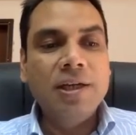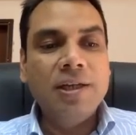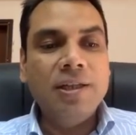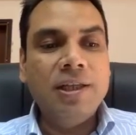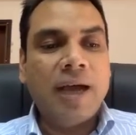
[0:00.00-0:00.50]

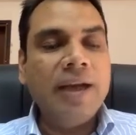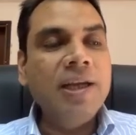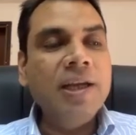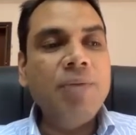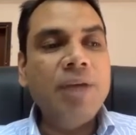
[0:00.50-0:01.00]
The
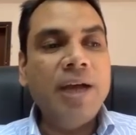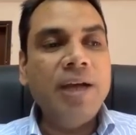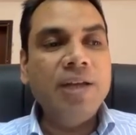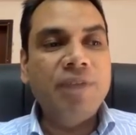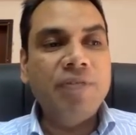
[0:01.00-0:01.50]
idea behind
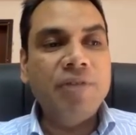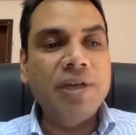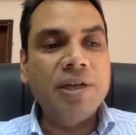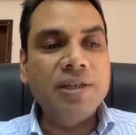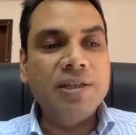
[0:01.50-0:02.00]
the waiver
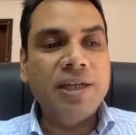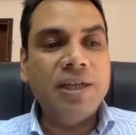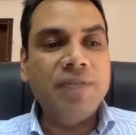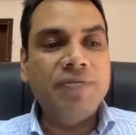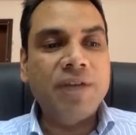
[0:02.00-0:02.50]
is that
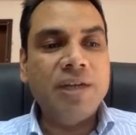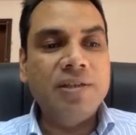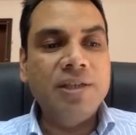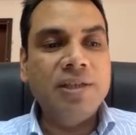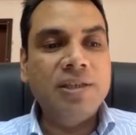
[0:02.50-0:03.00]
if
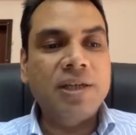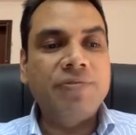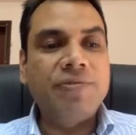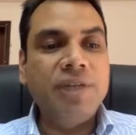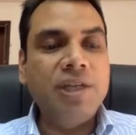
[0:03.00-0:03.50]
countries are
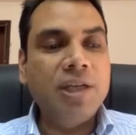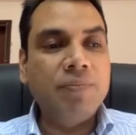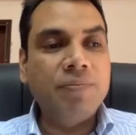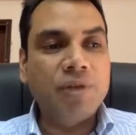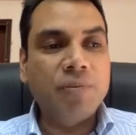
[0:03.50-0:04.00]
freed
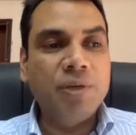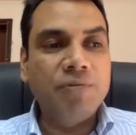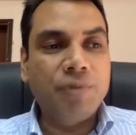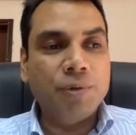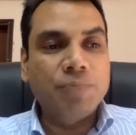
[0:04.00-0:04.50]
up from
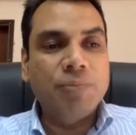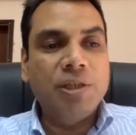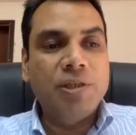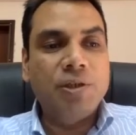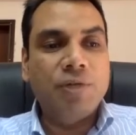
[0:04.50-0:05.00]

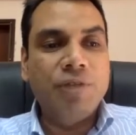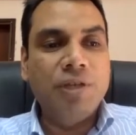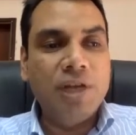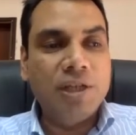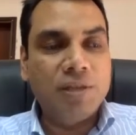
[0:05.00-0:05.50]
enforcement of
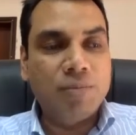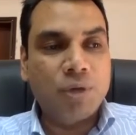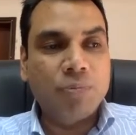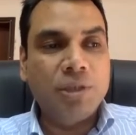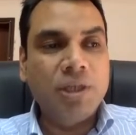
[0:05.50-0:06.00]
intellectual
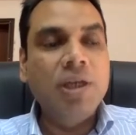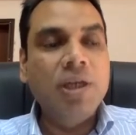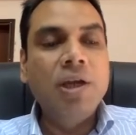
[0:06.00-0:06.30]
property